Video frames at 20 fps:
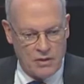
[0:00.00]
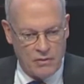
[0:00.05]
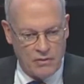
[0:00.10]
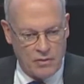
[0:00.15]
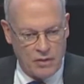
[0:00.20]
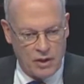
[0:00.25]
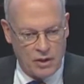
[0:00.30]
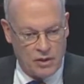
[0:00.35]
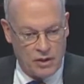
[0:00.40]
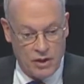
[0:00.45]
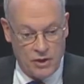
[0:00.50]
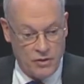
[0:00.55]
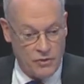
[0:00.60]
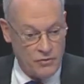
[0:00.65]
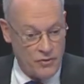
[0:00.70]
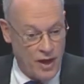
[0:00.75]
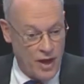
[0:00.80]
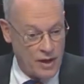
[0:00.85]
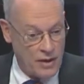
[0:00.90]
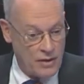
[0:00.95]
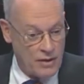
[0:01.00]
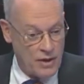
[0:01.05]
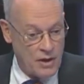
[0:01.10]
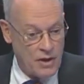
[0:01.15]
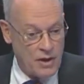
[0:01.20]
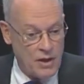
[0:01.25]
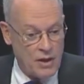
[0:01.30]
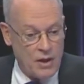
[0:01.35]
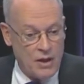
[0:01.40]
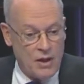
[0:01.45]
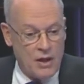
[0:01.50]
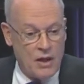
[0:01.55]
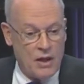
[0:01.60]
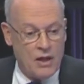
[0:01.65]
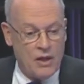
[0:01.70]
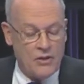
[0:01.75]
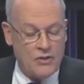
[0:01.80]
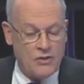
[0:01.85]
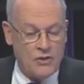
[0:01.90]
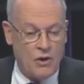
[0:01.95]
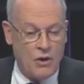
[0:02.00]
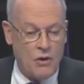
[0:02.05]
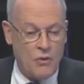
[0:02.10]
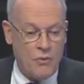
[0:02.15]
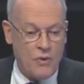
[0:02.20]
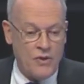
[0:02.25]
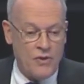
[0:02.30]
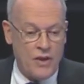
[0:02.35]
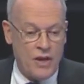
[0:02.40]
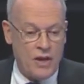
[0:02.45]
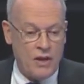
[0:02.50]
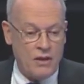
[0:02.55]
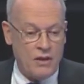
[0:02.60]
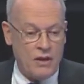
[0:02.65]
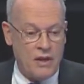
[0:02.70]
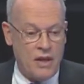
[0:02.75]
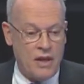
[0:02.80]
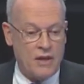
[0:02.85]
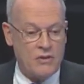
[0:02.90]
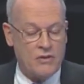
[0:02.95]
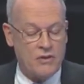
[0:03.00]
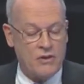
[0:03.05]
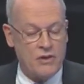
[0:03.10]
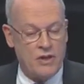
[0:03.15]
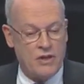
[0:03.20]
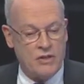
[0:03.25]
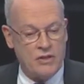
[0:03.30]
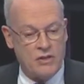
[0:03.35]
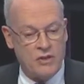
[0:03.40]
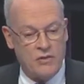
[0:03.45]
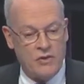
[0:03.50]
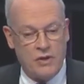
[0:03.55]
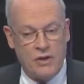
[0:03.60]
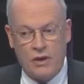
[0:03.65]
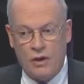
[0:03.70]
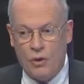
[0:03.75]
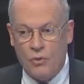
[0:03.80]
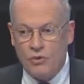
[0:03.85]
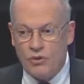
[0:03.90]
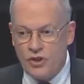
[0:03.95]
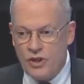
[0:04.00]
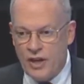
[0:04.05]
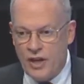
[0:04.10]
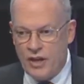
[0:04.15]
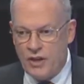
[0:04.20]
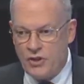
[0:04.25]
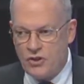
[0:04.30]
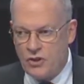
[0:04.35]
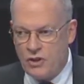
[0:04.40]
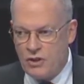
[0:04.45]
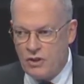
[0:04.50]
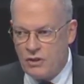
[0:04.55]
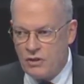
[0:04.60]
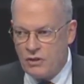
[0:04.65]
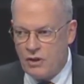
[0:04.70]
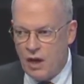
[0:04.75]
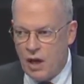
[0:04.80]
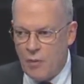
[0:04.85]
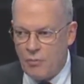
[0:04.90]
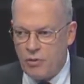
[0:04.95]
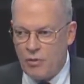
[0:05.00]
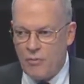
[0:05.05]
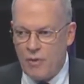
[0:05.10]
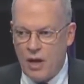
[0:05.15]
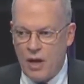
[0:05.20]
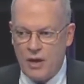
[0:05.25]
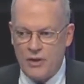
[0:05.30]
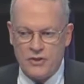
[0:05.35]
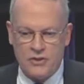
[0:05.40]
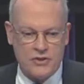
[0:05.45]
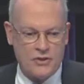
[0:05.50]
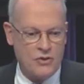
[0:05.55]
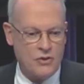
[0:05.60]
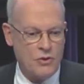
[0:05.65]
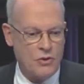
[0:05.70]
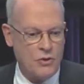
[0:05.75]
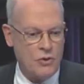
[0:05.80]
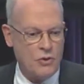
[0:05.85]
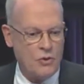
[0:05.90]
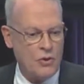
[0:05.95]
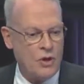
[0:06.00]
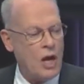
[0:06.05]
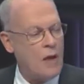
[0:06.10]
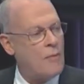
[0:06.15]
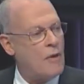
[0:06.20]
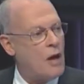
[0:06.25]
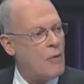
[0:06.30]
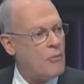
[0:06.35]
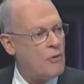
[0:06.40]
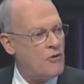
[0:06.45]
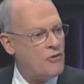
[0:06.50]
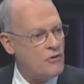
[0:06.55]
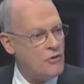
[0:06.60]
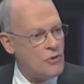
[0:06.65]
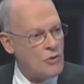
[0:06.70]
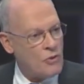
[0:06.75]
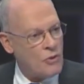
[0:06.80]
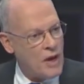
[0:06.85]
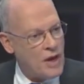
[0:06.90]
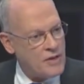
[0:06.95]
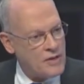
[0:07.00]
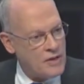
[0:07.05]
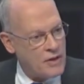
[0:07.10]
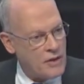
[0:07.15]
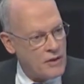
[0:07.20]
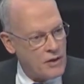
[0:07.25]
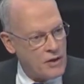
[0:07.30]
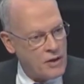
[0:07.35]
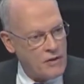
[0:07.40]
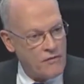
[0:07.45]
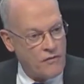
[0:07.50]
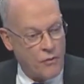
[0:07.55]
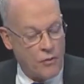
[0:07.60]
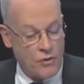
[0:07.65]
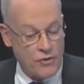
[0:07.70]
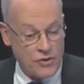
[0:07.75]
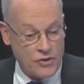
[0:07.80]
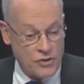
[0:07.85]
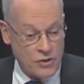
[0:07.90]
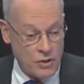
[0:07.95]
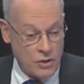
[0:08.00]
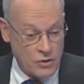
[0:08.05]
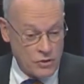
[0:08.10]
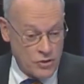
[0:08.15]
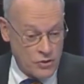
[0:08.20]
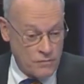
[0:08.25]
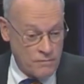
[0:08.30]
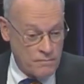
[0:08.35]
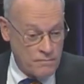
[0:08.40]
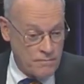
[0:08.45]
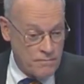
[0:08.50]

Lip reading: not going to do that. So we then entered into a negotiation and compromise to come up with new criteria for the search.